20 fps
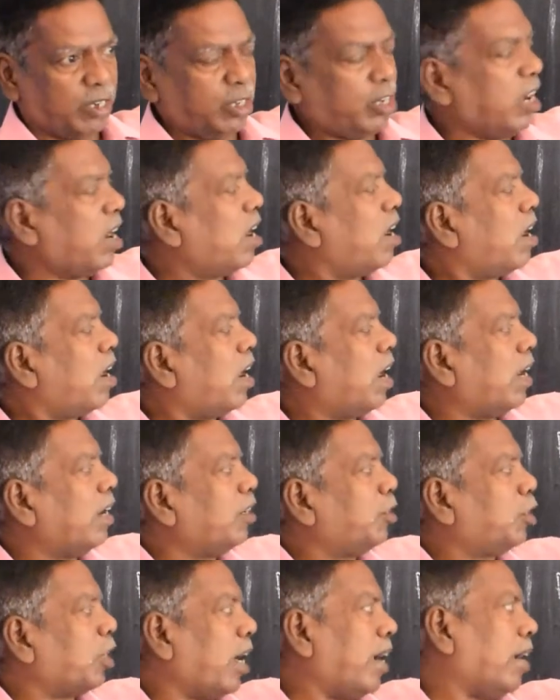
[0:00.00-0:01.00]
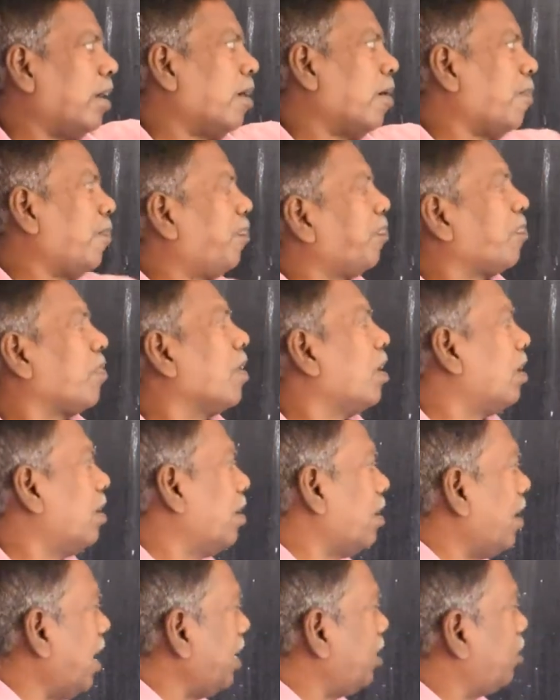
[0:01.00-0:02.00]
Russia and China.
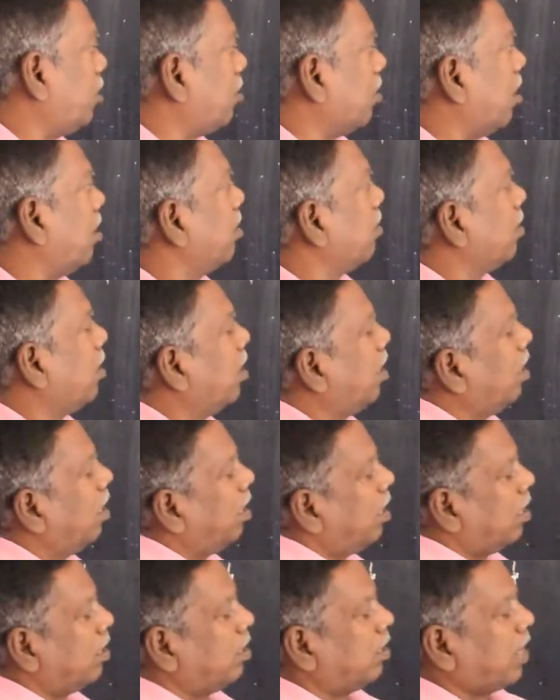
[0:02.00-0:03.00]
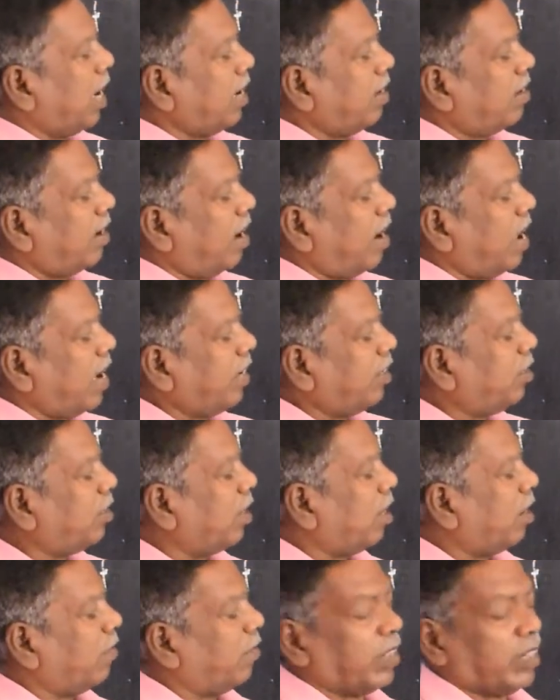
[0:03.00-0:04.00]
Next,
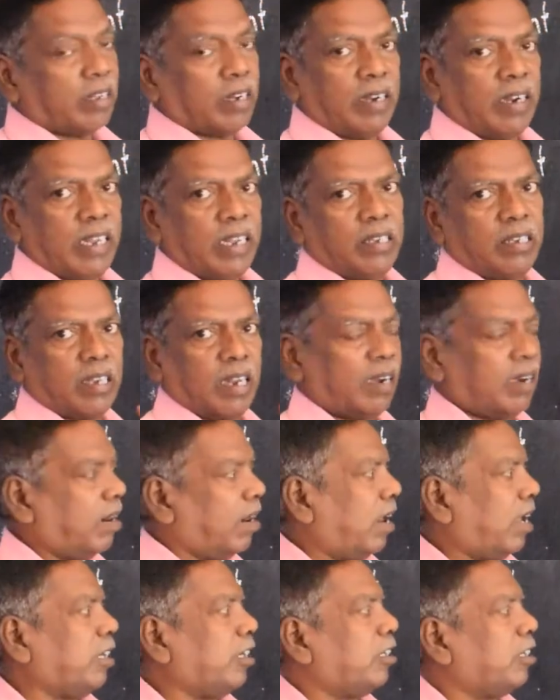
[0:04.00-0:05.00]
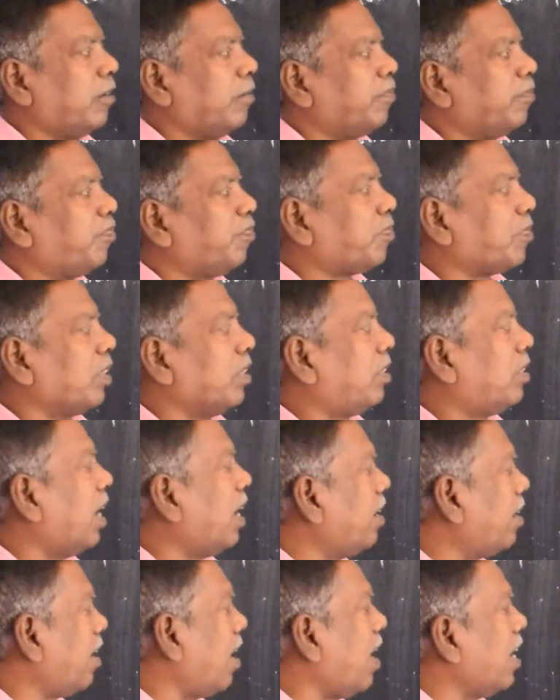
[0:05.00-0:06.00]
centralized with the decentralized.
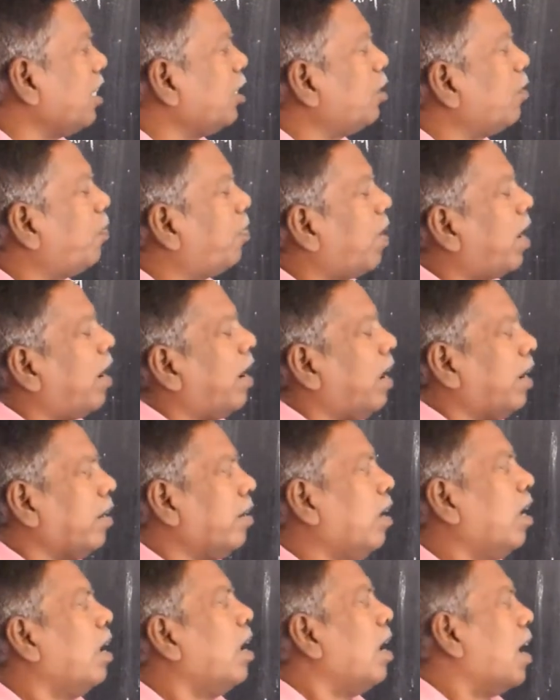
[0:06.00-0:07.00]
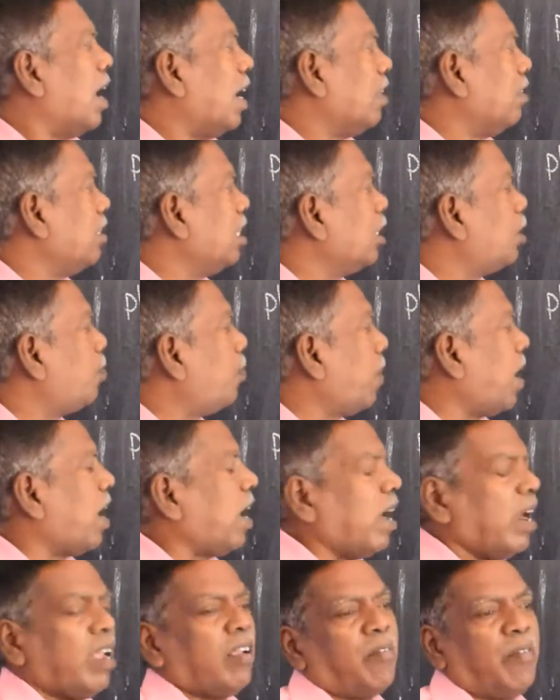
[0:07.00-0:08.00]
Centralized planning. And this
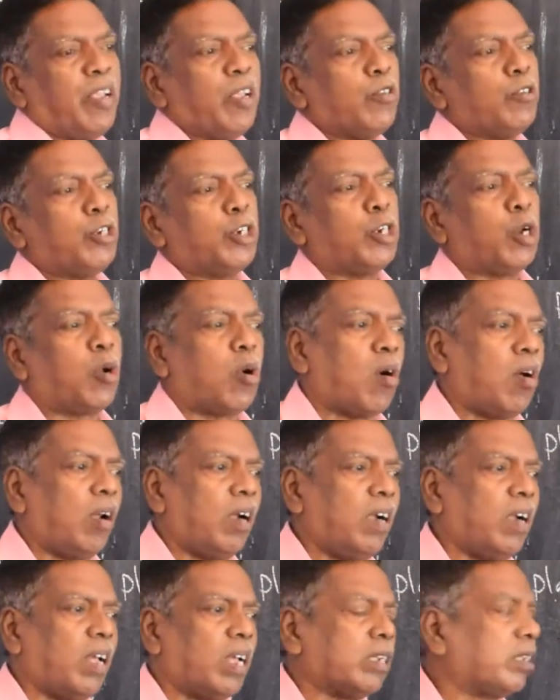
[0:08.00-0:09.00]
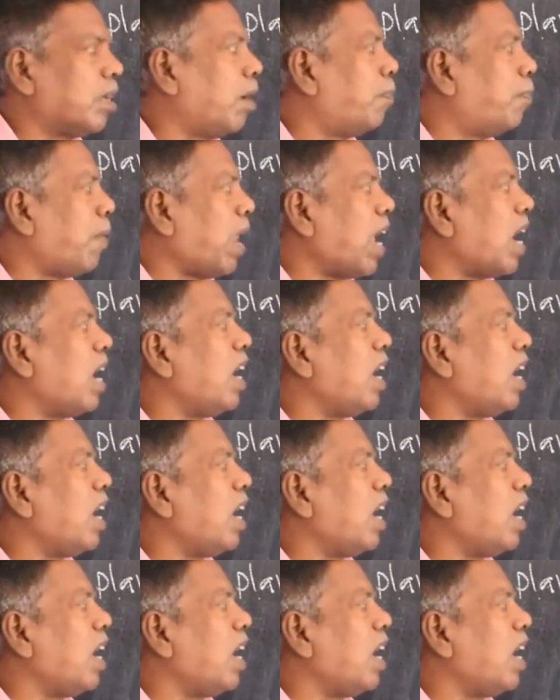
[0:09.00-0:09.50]
planning we used to call it as a